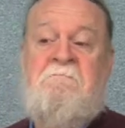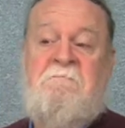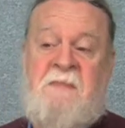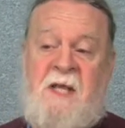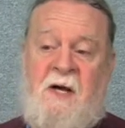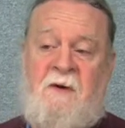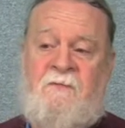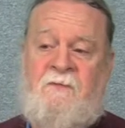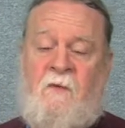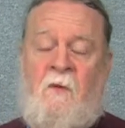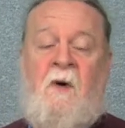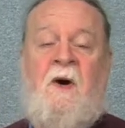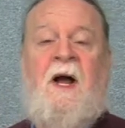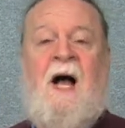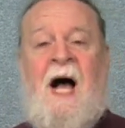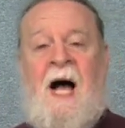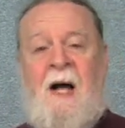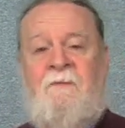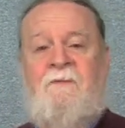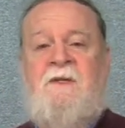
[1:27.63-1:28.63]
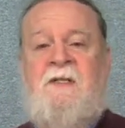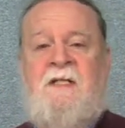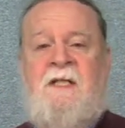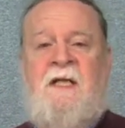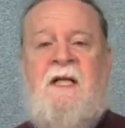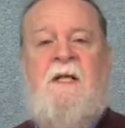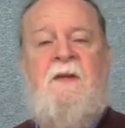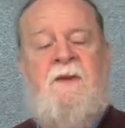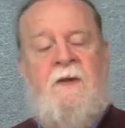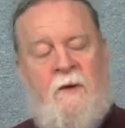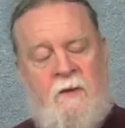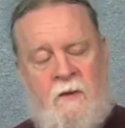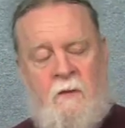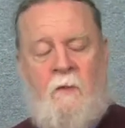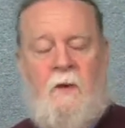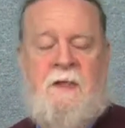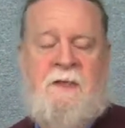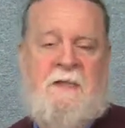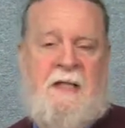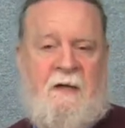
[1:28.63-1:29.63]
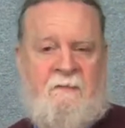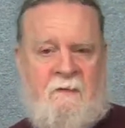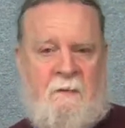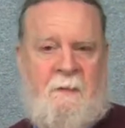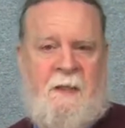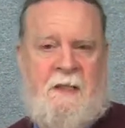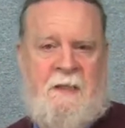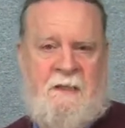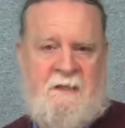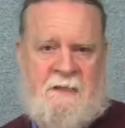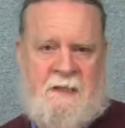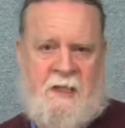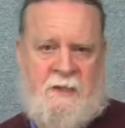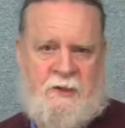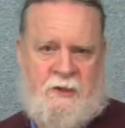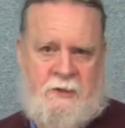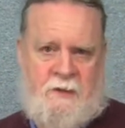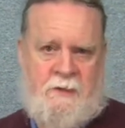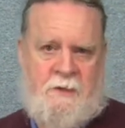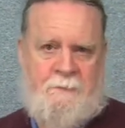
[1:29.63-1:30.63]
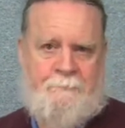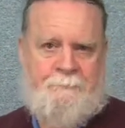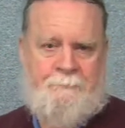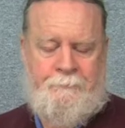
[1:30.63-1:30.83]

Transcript: therefore, obviously, they're the ones that have to make concessions.